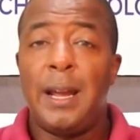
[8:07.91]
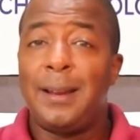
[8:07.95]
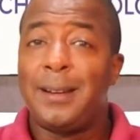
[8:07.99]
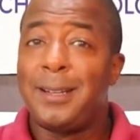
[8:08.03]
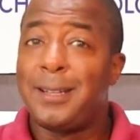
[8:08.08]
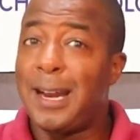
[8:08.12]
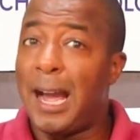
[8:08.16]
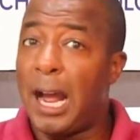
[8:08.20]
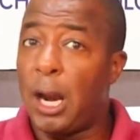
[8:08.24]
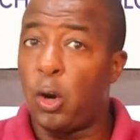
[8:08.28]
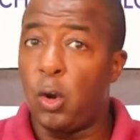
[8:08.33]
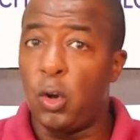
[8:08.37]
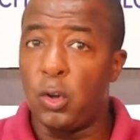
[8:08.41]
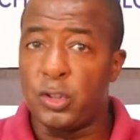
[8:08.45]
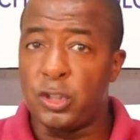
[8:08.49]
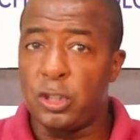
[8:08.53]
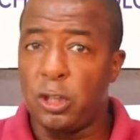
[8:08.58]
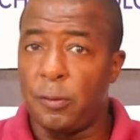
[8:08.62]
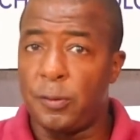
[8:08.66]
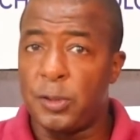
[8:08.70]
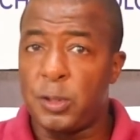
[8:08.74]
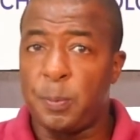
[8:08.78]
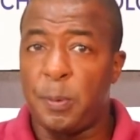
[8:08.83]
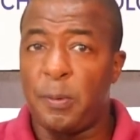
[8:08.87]
Not all
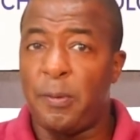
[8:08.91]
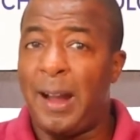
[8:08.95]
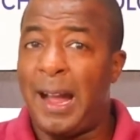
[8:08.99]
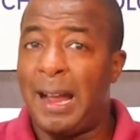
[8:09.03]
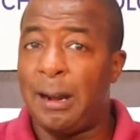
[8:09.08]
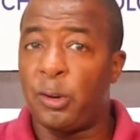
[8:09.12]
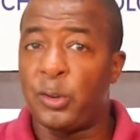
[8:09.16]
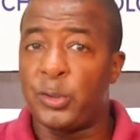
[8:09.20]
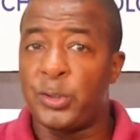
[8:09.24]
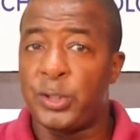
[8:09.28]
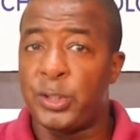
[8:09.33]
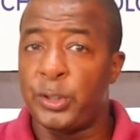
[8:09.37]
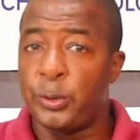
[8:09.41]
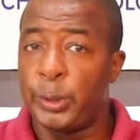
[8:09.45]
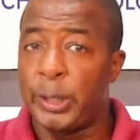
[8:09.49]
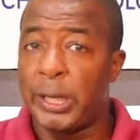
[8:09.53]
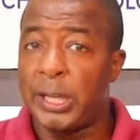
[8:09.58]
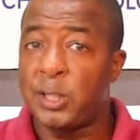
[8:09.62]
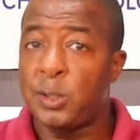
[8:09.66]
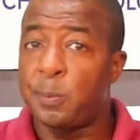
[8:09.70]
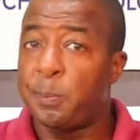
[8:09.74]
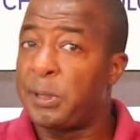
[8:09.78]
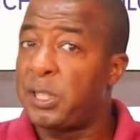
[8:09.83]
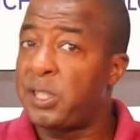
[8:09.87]
service providers do
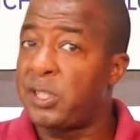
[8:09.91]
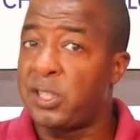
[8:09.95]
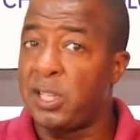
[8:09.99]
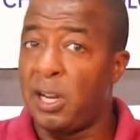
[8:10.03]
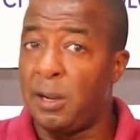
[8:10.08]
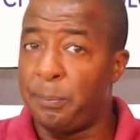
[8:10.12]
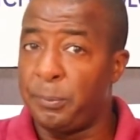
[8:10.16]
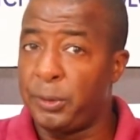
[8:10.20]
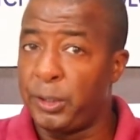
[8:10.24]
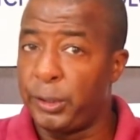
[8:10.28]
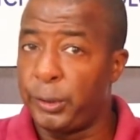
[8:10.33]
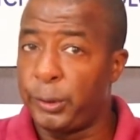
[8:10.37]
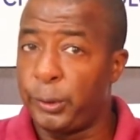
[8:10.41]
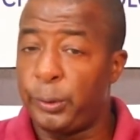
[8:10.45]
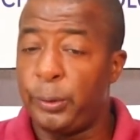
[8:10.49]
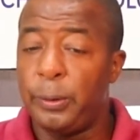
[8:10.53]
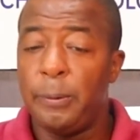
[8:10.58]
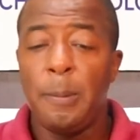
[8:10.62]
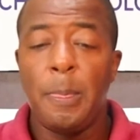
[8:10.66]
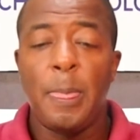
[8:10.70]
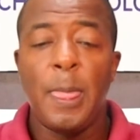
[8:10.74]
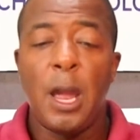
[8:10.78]
this, but some do.